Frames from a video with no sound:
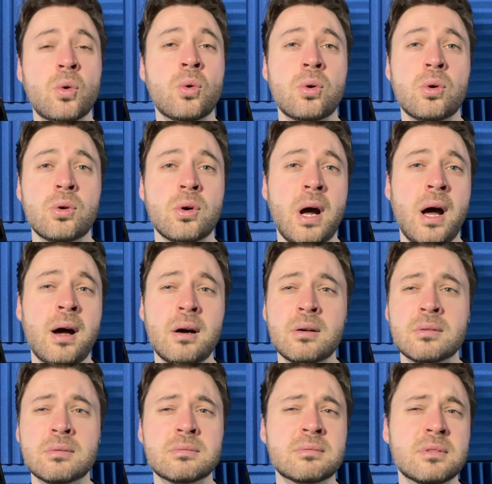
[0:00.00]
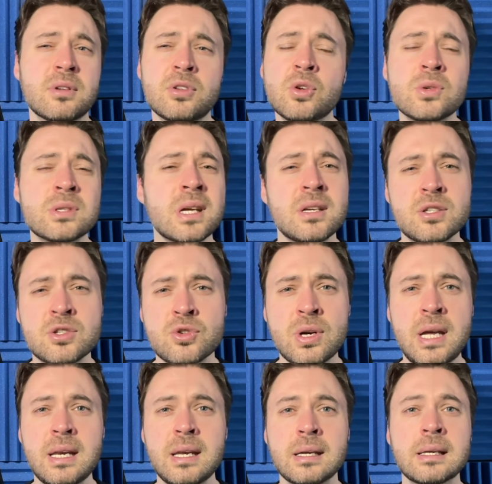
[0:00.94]
or I'll use it as
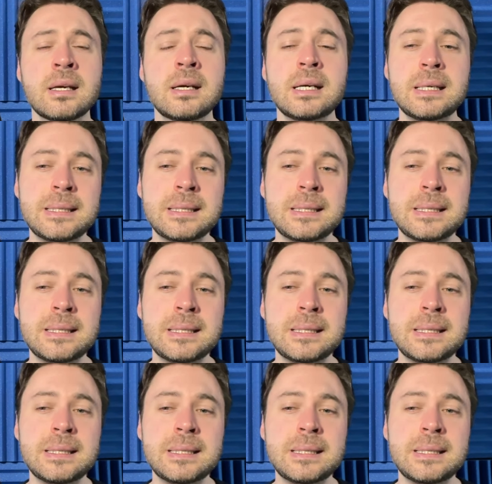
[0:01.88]
training.